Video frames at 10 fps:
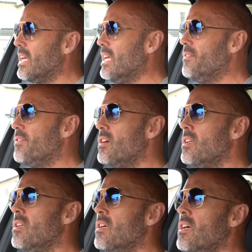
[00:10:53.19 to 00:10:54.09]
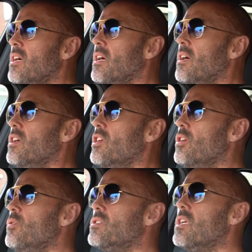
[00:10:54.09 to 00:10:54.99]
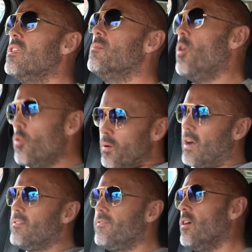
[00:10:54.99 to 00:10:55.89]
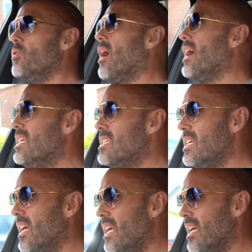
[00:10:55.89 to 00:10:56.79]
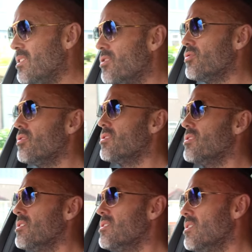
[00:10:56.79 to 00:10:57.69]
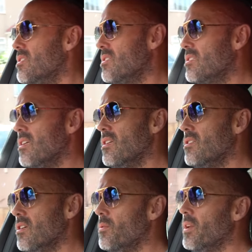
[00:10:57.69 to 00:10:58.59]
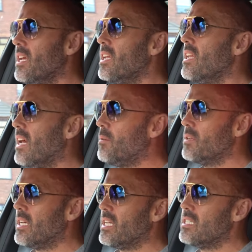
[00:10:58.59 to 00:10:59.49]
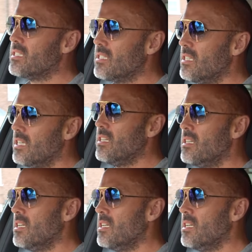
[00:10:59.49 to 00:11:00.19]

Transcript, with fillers: Even using the mobile phone, I see instructors still doing it nowadays, and